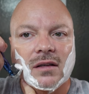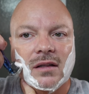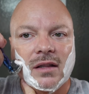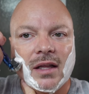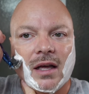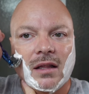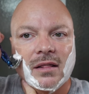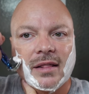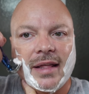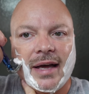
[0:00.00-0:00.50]
And
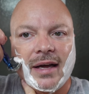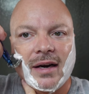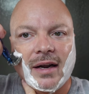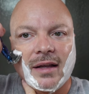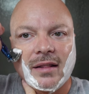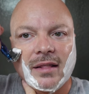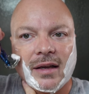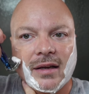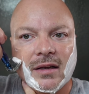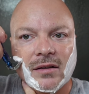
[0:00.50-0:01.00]
that, that,
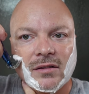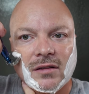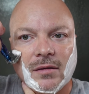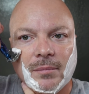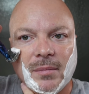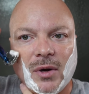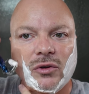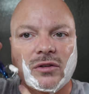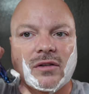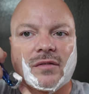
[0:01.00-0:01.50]
I think, is the
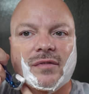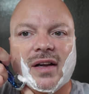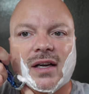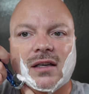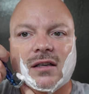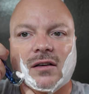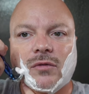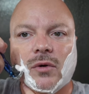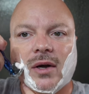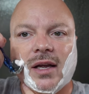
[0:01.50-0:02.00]
most
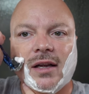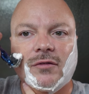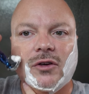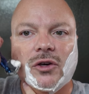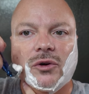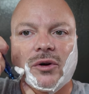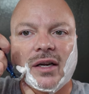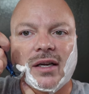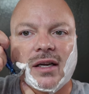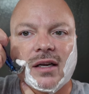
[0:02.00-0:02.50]
effective way of
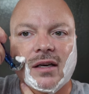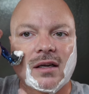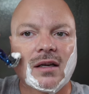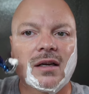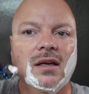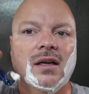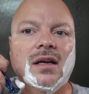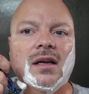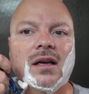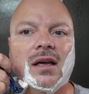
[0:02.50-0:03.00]
doing it.
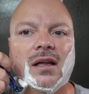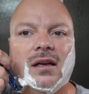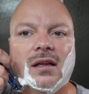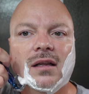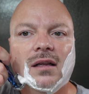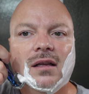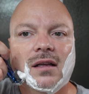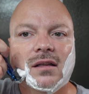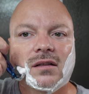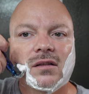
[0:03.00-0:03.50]
And
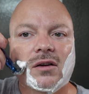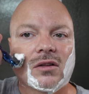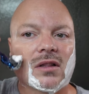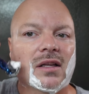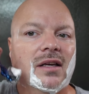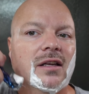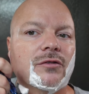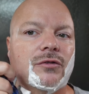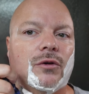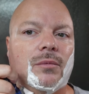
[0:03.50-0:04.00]
it, it
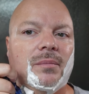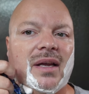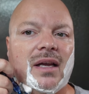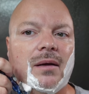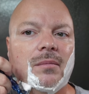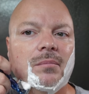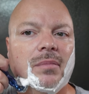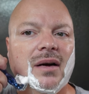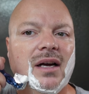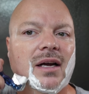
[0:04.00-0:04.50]
certainly is for
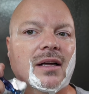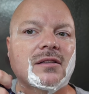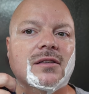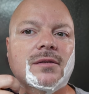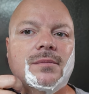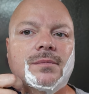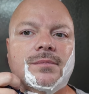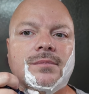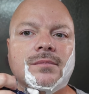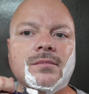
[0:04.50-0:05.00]
me. But
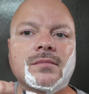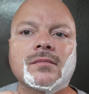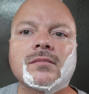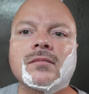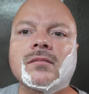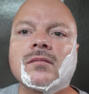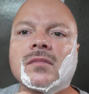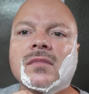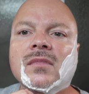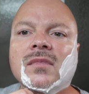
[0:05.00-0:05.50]

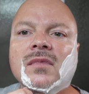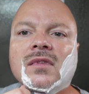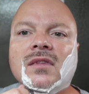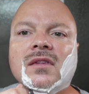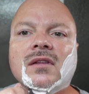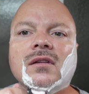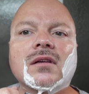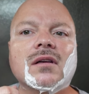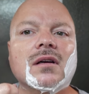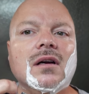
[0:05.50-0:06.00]

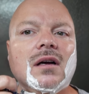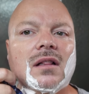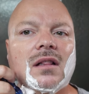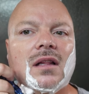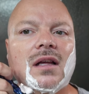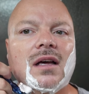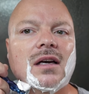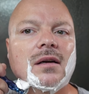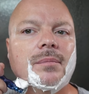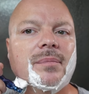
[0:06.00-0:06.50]
a
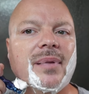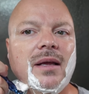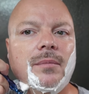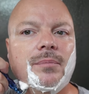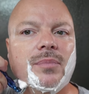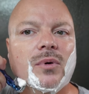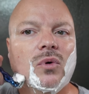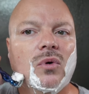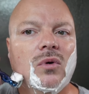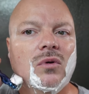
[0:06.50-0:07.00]
lot of
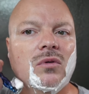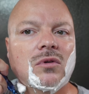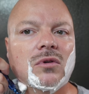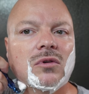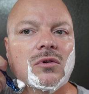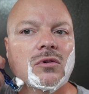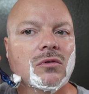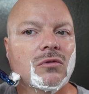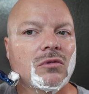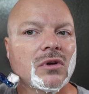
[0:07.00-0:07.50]
people
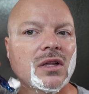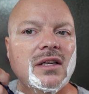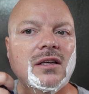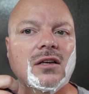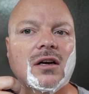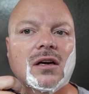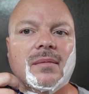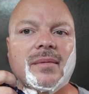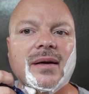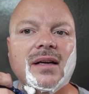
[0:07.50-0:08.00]
really
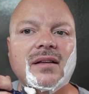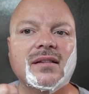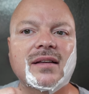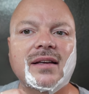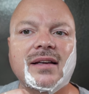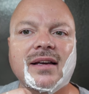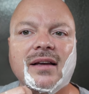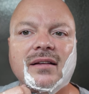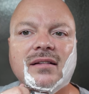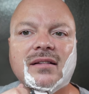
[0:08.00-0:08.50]
talk about C
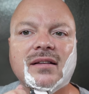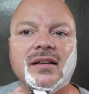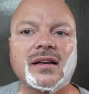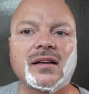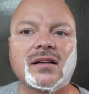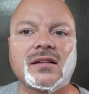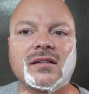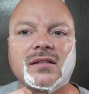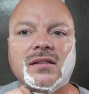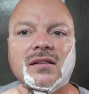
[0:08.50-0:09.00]
K
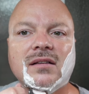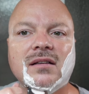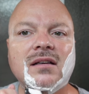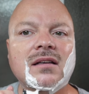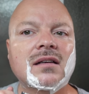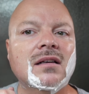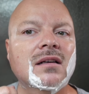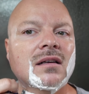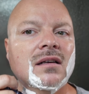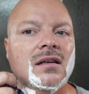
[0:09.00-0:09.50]
six
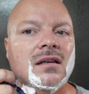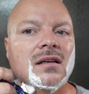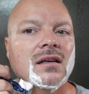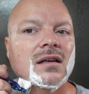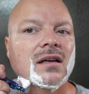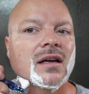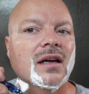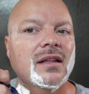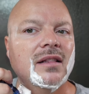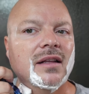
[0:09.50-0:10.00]

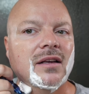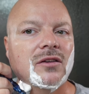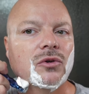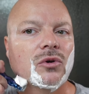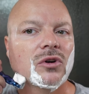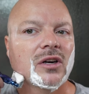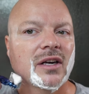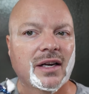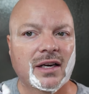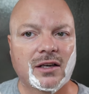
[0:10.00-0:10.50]
and they
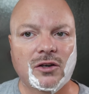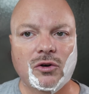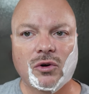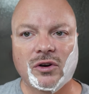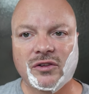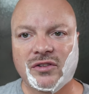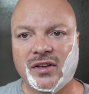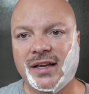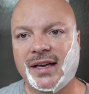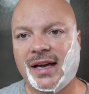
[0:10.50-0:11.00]
sort of
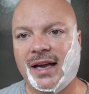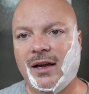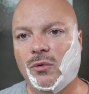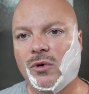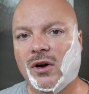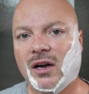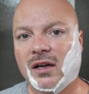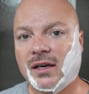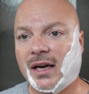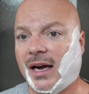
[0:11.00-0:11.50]
ignore C K
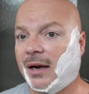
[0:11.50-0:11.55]
one.